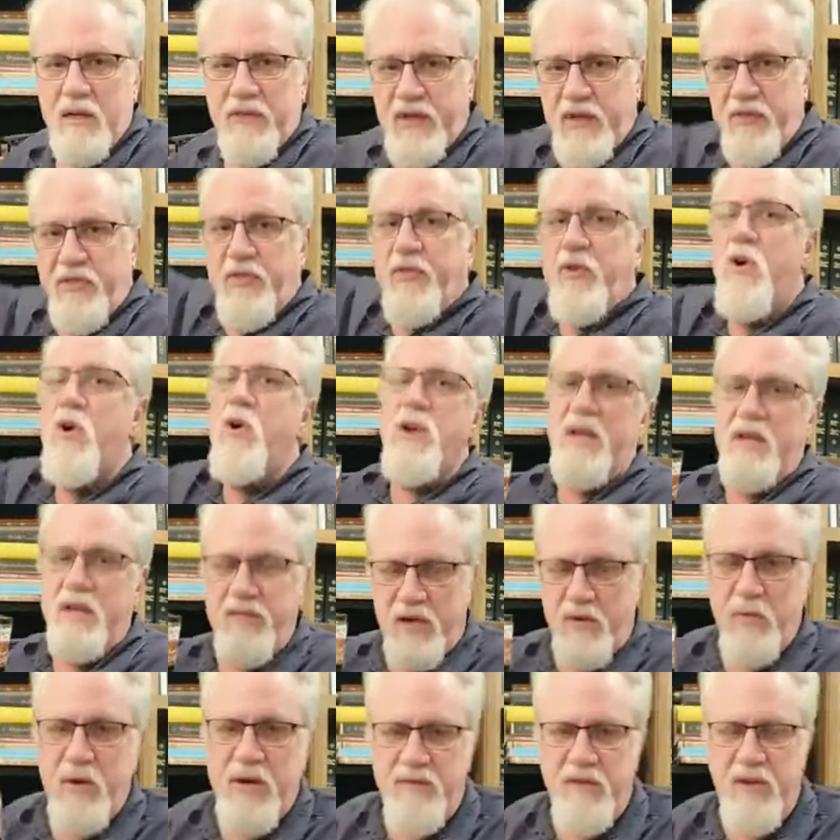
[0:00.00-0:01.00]
the 30
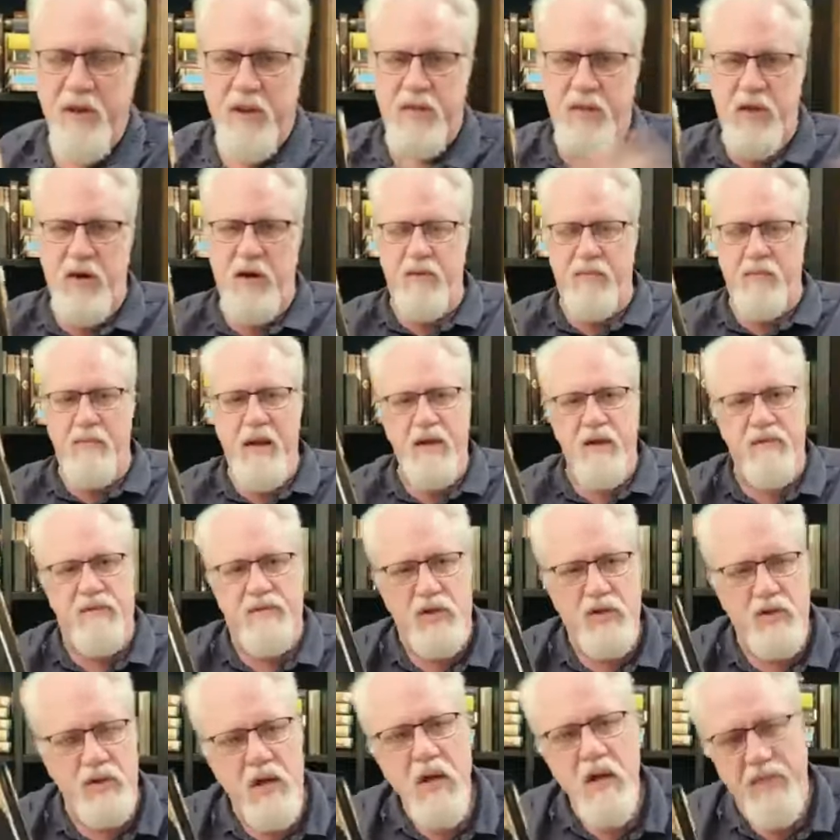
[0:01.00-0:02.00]
that we that are made
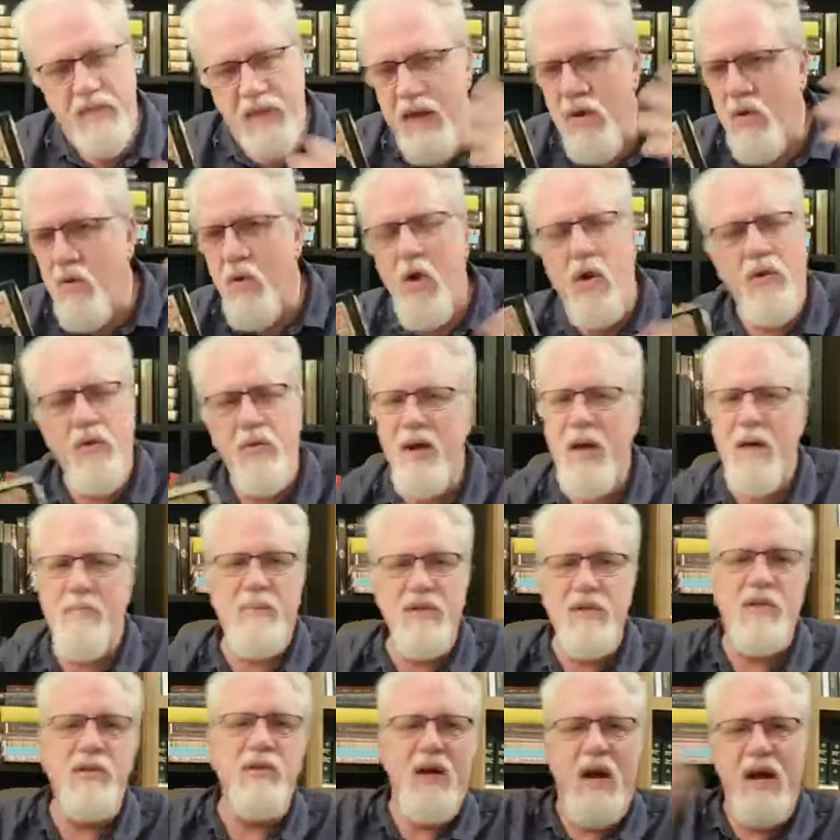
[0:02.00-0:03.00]
official, they go all the way up
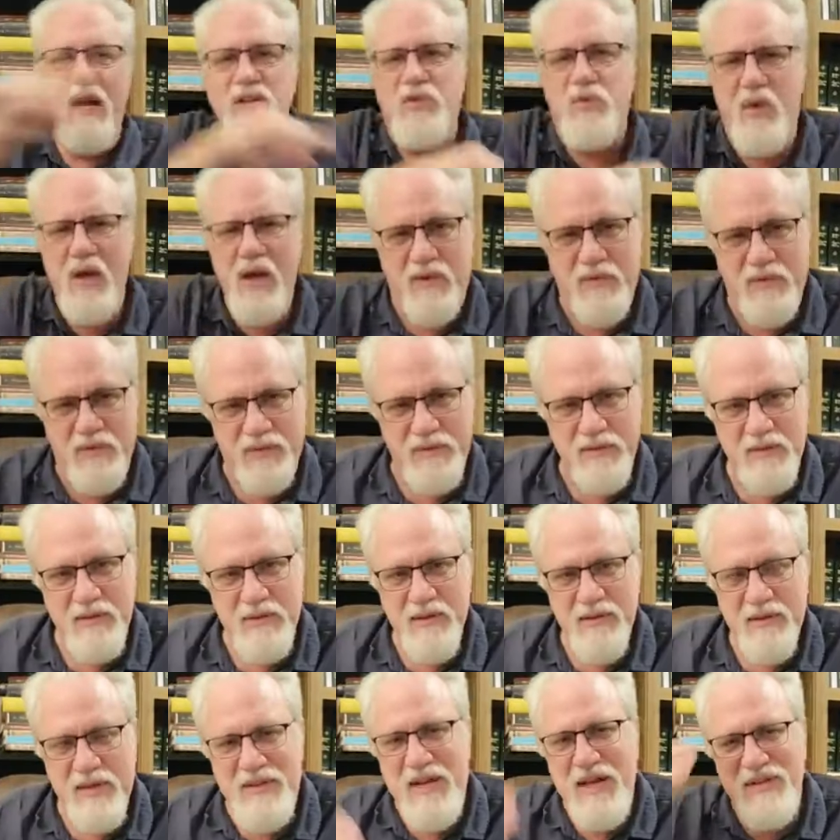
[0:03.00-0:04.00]
until 912,
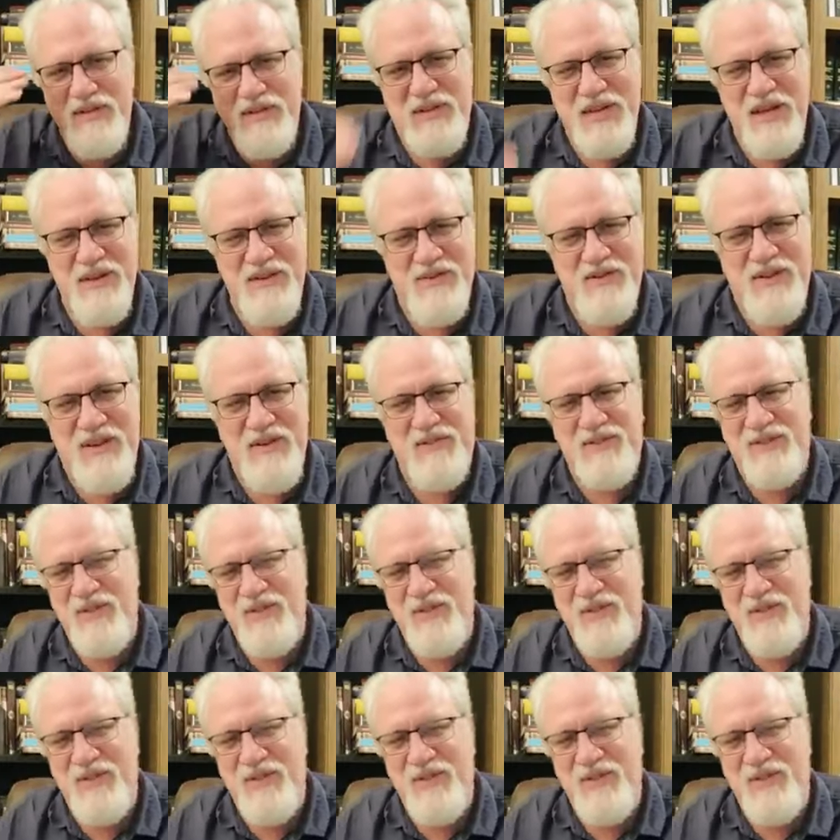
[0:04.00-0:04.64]
the 10th century.